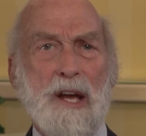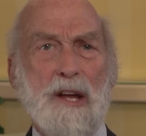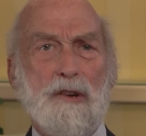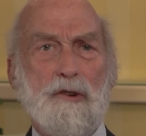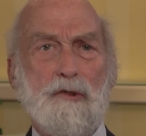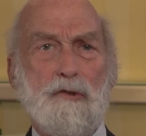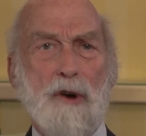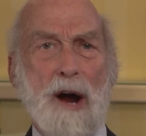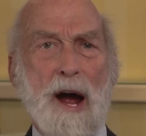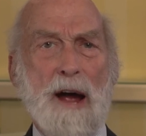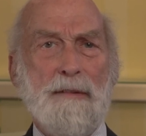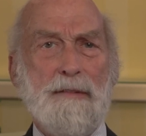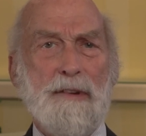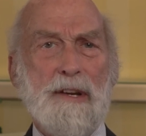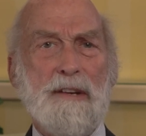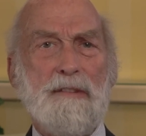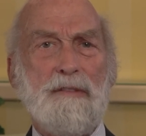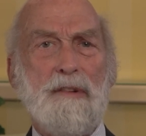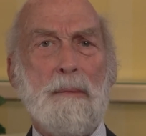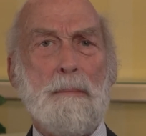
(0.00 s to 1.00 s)

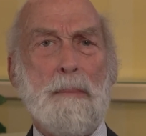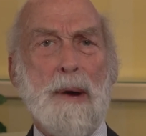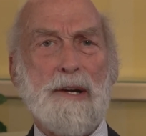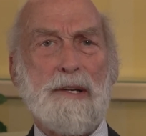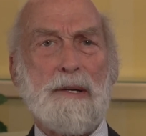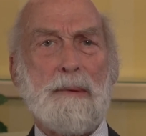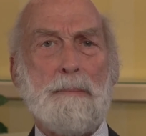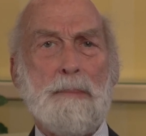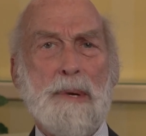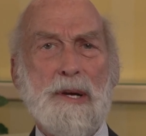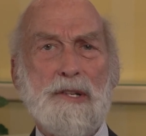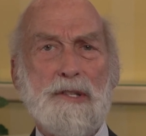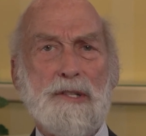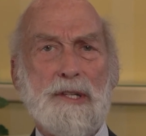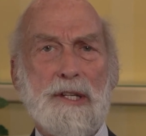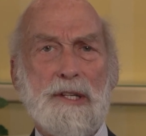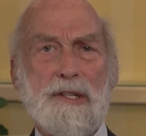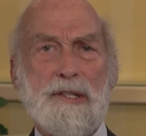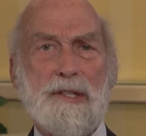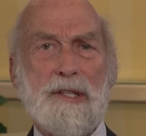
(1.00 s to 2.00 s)
Driving for Better
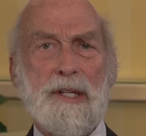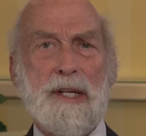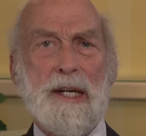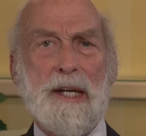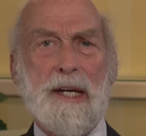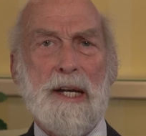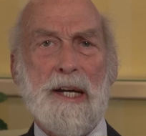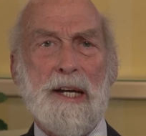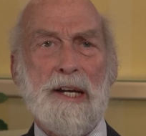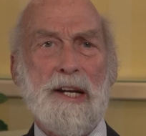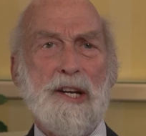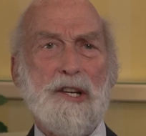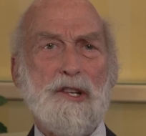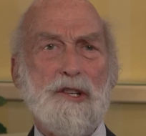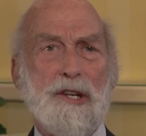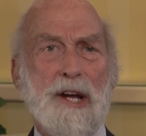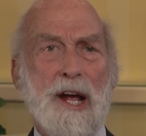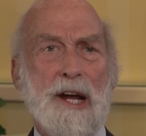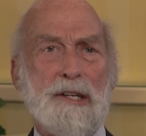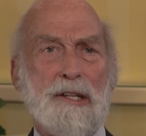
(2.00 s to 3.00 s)
Business,
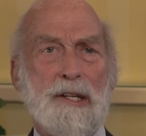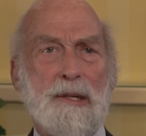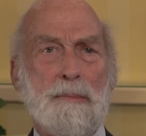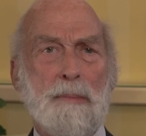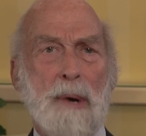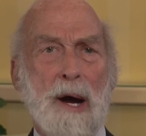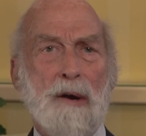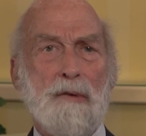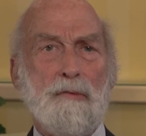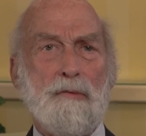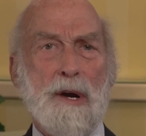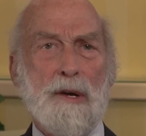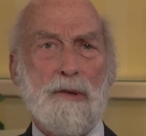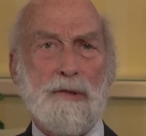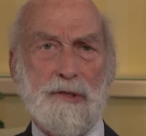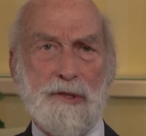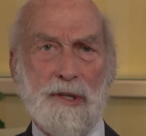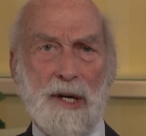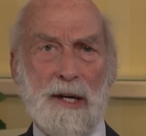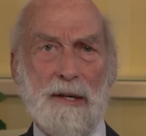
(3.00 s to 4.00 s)
initiated by
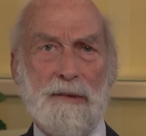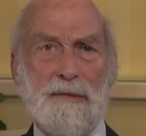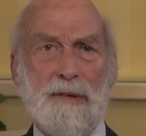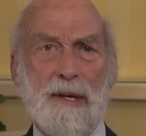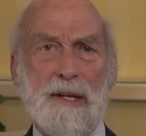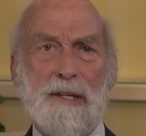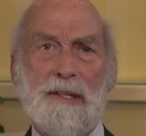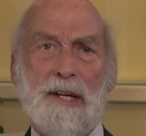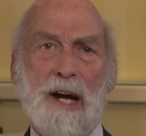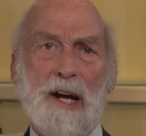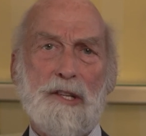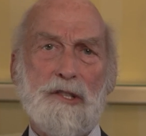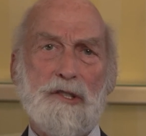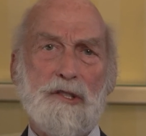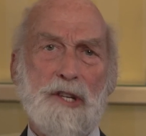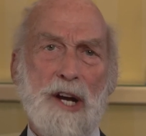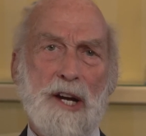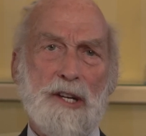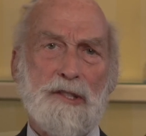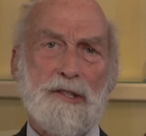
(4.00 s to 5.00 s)
RoadSafe, does
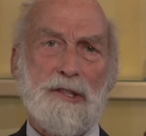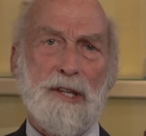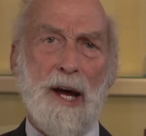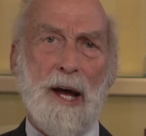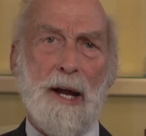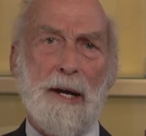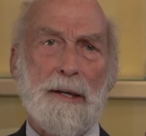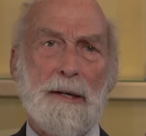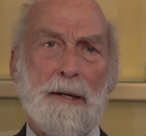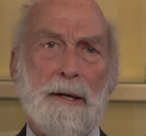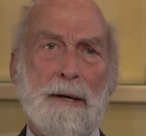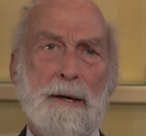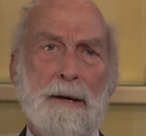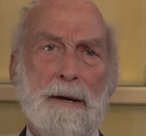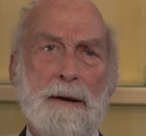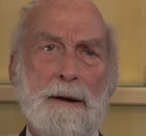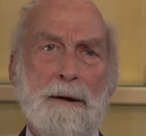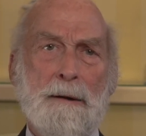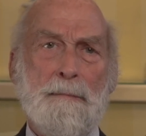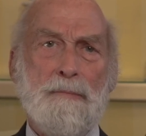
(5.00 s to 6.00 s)
just that.
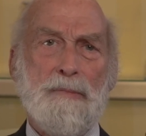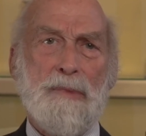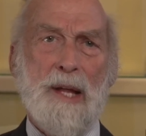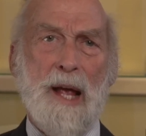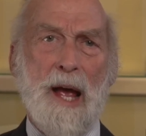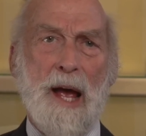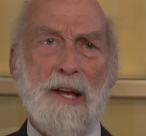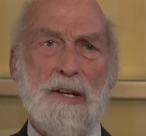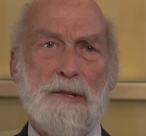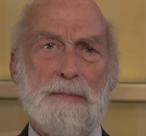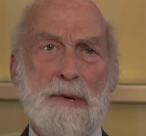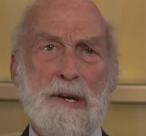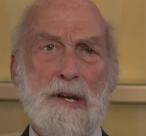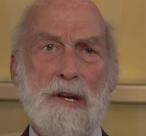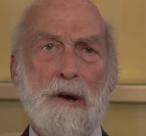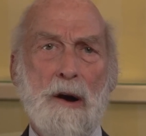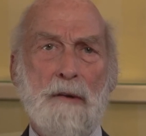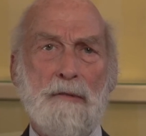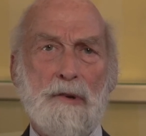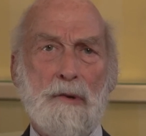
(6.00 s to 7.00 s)
As many
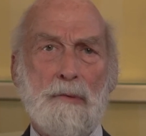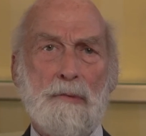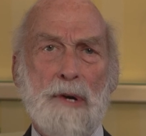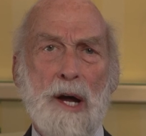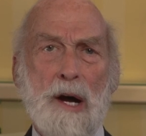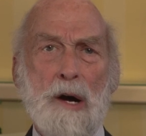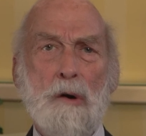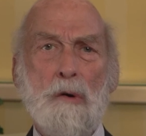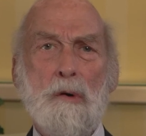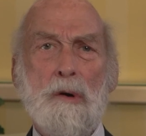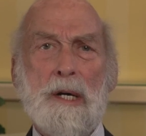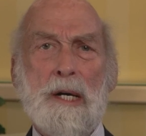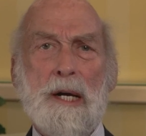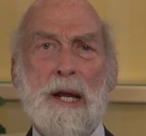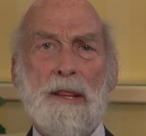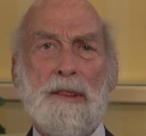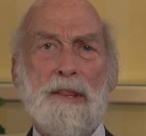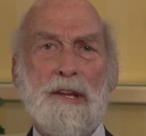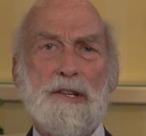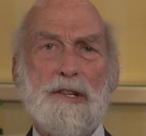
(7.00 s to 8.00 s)
of you know,
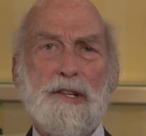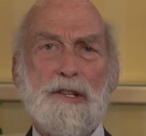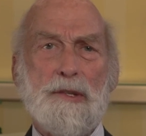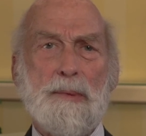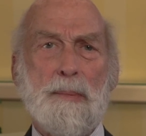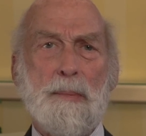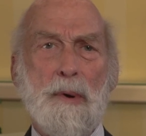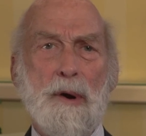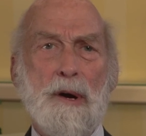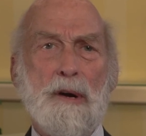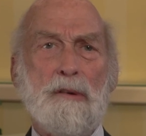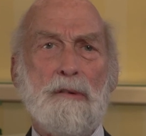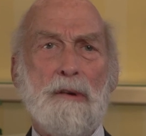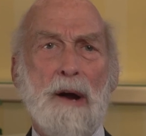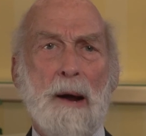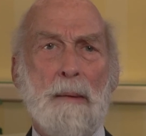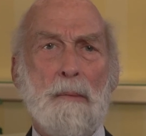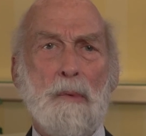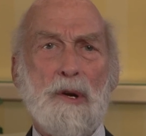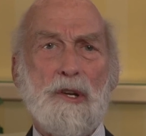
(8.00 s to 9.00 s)
this is a
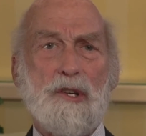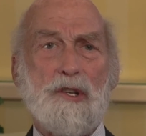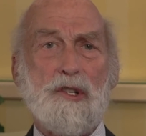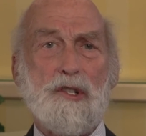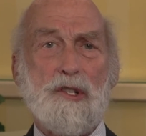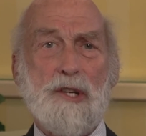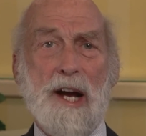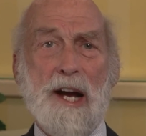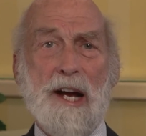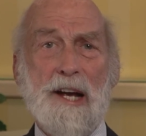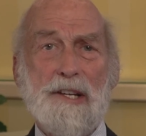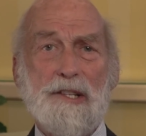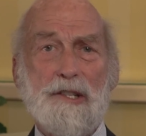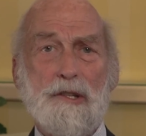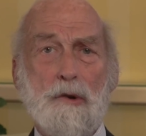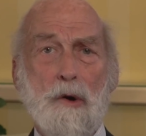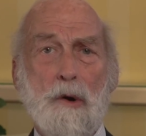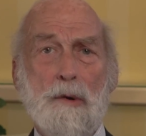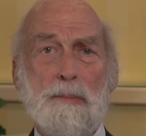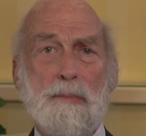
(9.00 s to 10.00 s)
program which shares
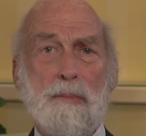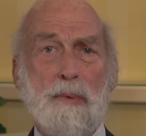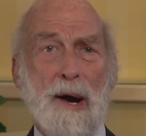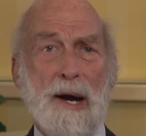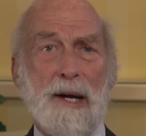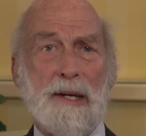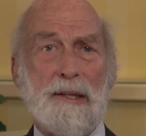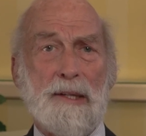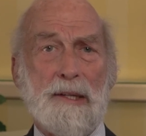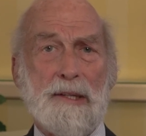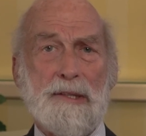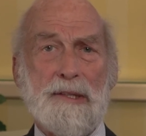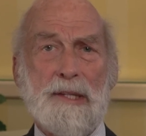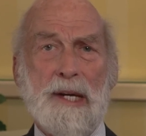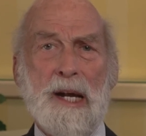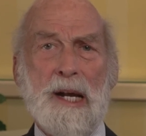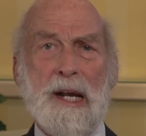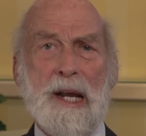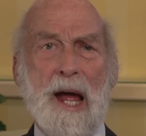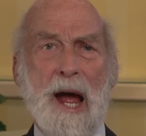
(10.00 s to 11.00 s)
good practice
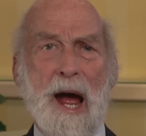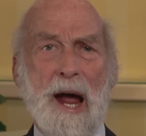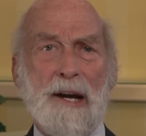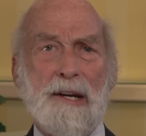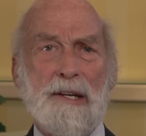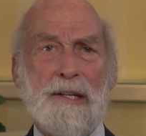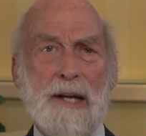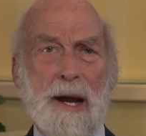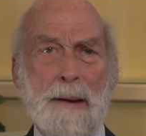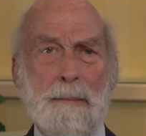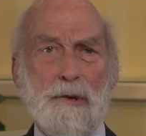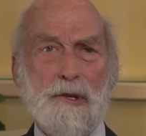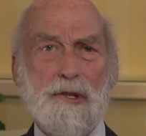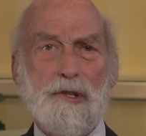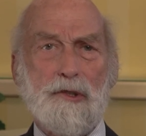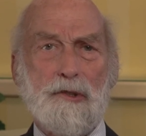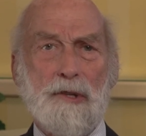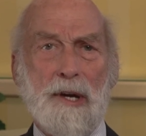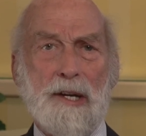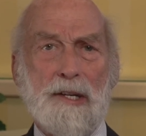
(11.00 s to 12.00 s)
and
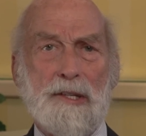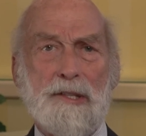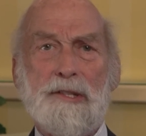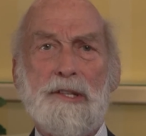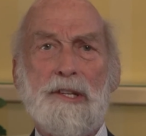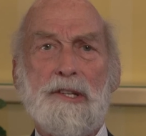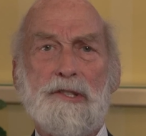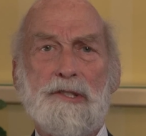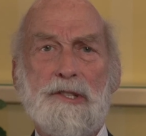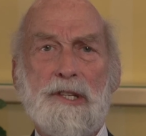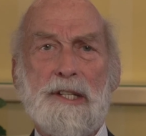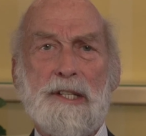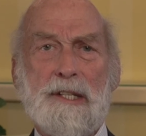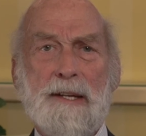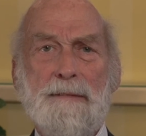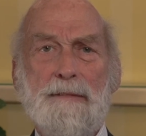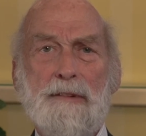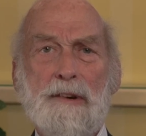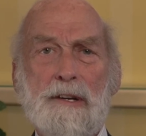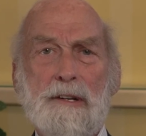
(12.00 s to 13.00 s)
demonstrates the
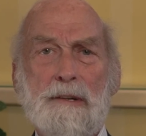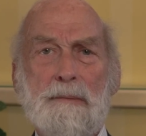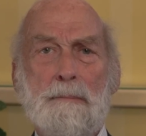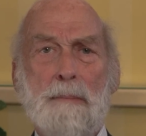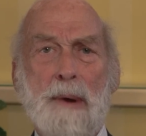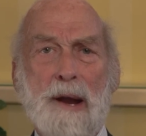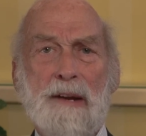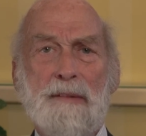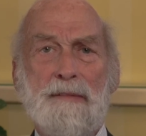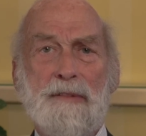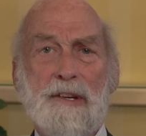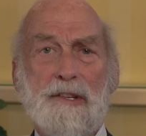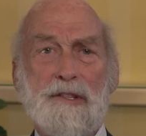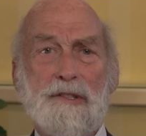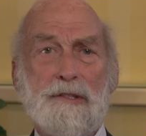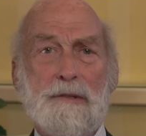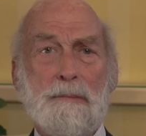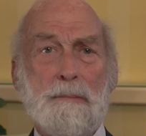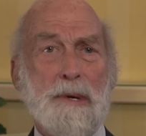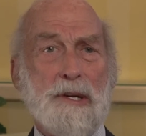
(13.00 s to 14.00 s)
significant benefits
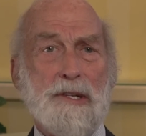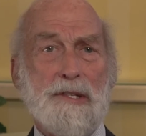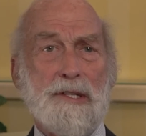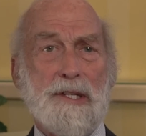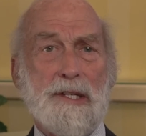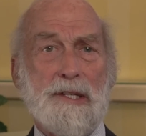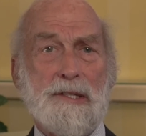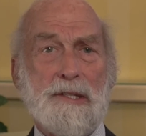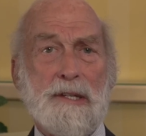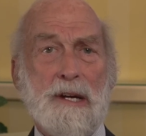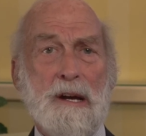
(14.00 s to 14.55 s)
to business